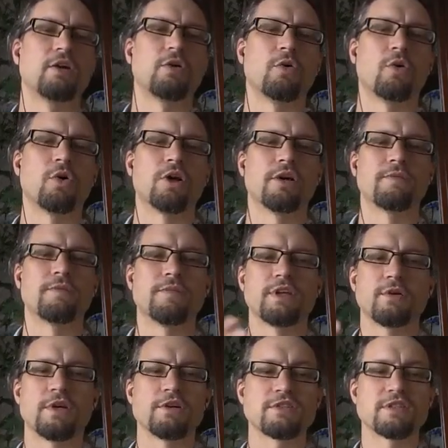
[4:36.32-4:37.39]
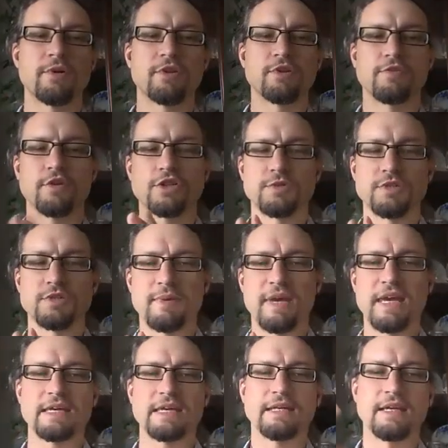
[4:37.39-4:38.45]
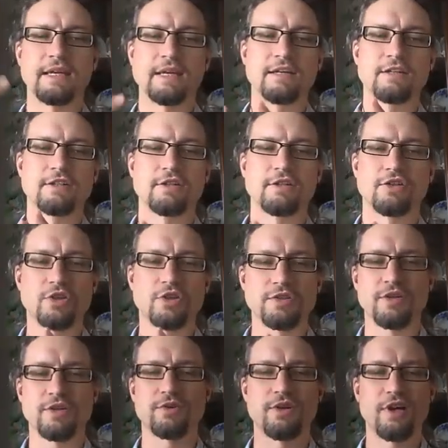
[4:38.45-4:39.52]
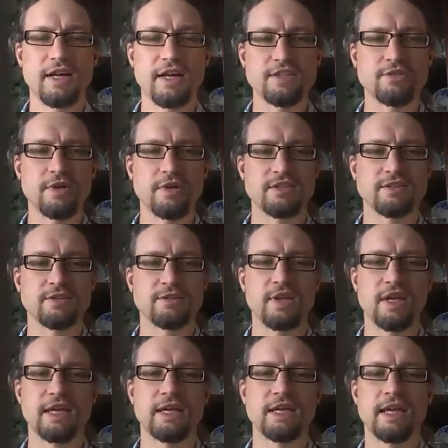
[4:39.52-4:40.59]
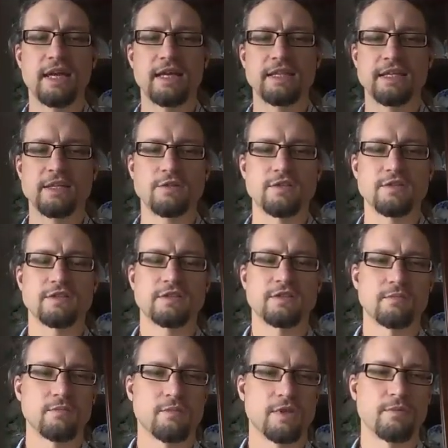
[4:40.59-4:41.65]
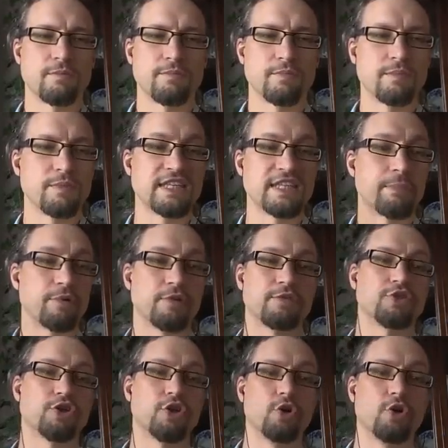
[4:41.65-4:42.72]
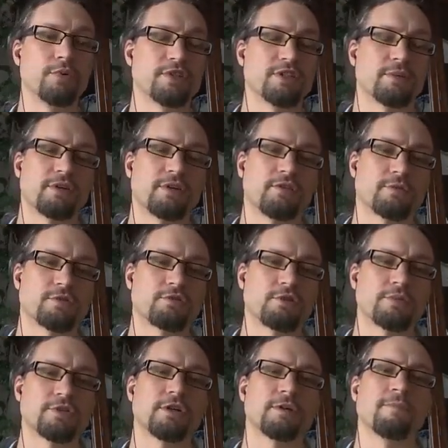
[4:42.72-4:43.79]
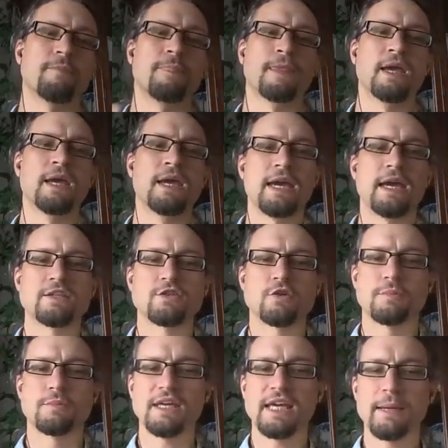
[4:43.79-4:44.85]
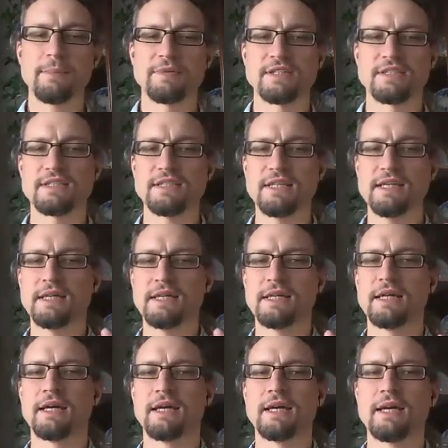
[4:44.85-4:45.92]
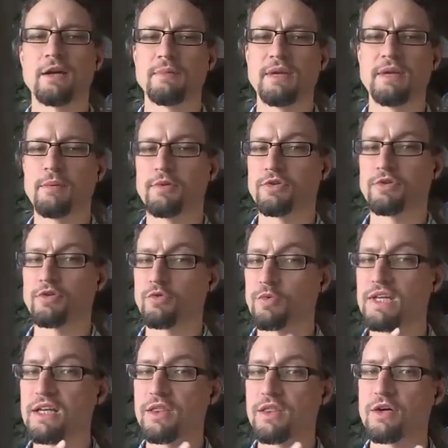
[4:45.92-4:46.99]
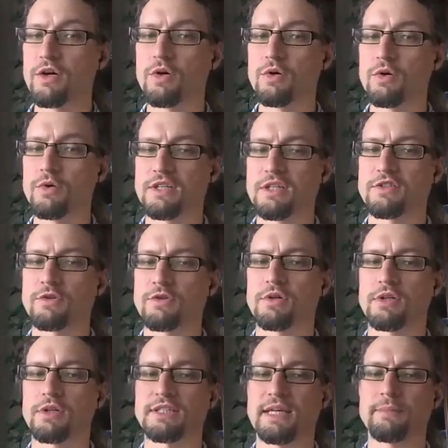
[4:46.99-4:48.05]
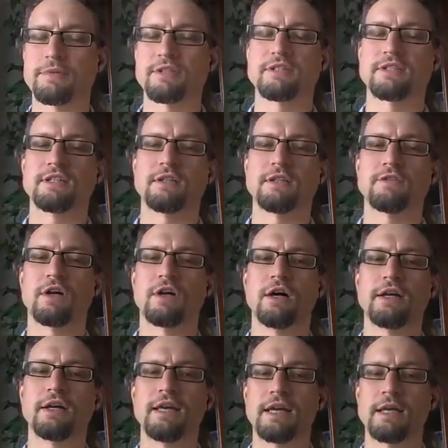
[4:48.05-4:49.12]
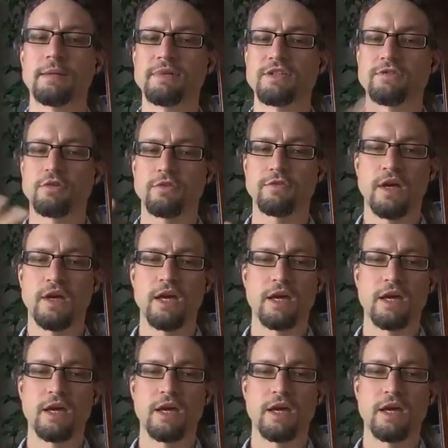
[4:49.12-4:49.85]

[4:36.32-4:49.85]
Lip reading: Or, here's some other virtuous pagan, shows how they're not as great as you'd think, and then uses the example of Job or something from Scripture. And so being able to read those historical examples in City of God and be sort of